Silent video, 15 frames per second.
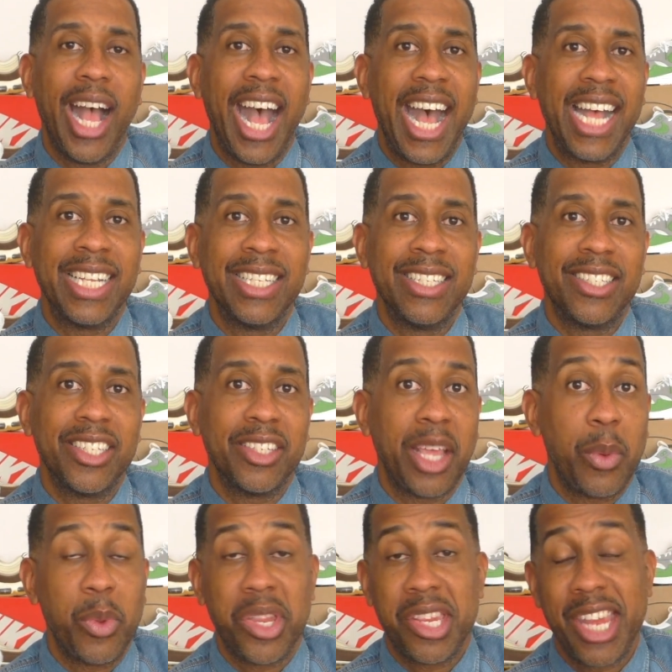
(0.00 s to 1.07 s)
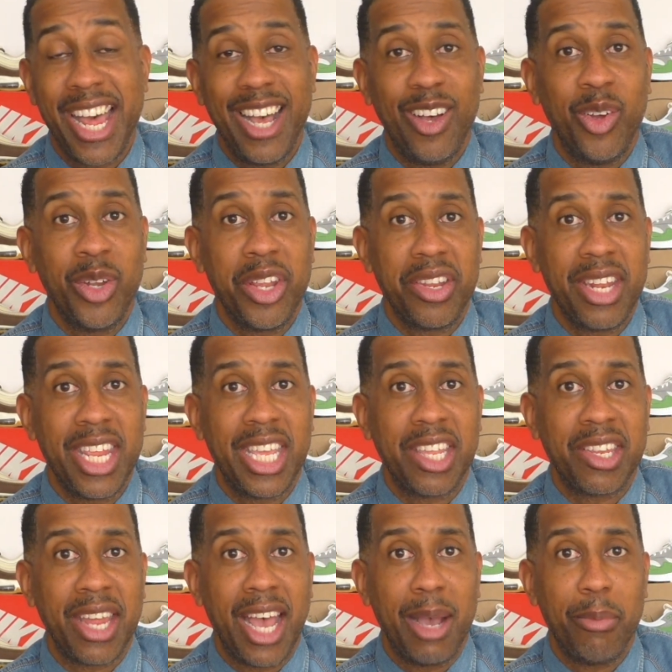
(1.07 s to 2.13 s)
and they were sat on the
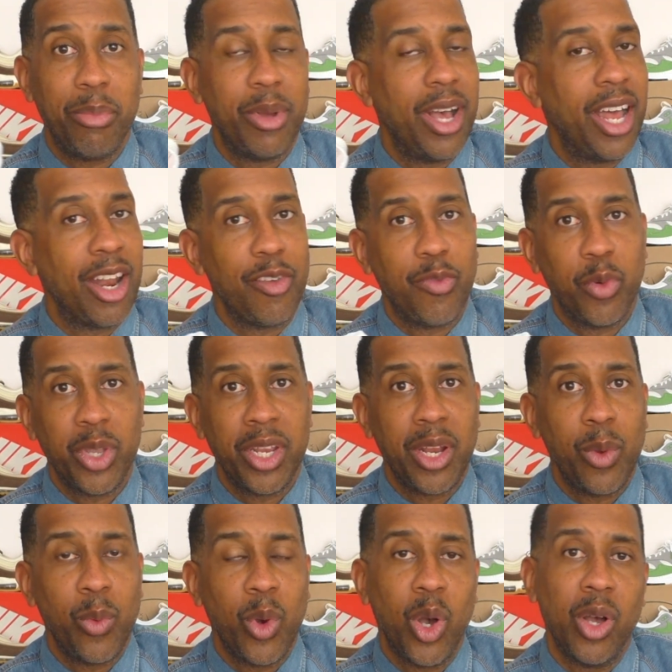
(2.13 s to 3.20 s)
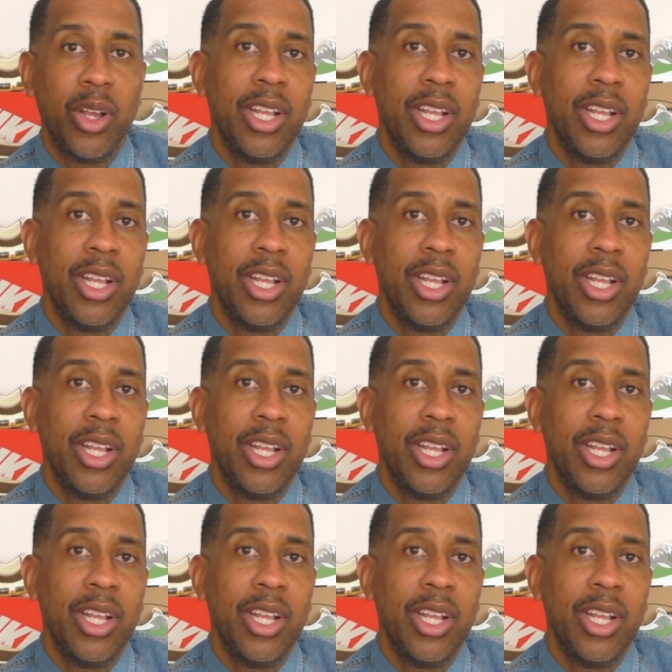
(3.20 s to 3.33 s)
sneakers app and I thought, you know what,